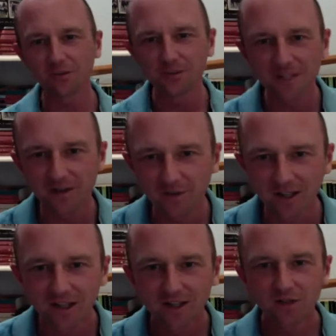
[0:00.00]
I've missed out a few
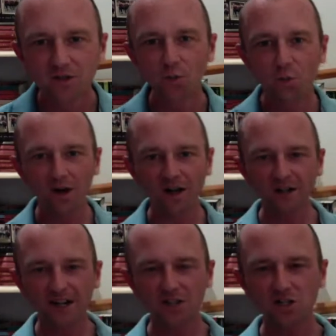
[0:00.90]
there. So the wine
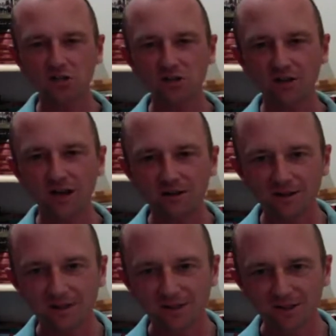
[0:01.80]
and cashews are out.